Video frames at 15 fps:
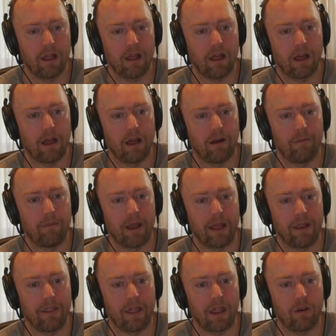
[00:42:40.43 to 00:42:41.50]

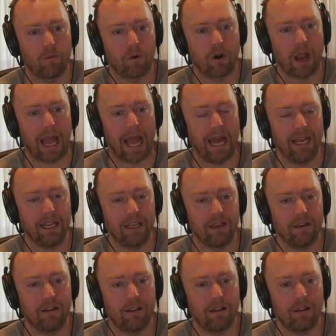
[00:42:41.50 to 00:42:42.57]
And then we're
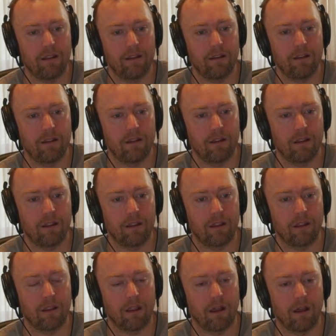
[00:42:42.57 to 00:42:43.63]
adding
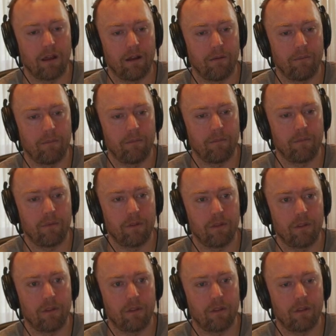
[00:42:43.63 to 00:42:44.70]

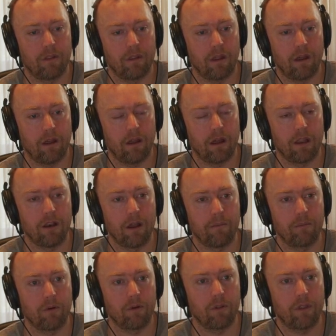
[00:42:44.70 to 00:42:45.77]
a
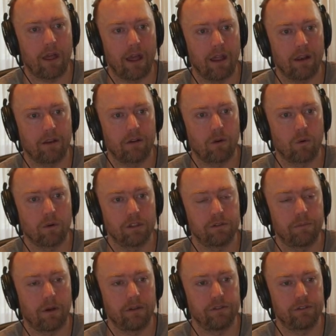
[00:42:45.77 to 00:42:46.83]
number that
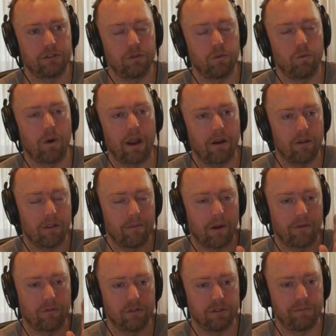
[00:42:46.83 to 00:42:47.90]
corresponds to where the
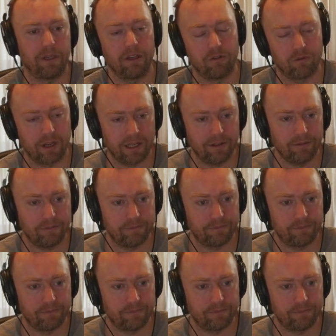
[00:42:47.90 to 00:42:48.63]
buffer is being written,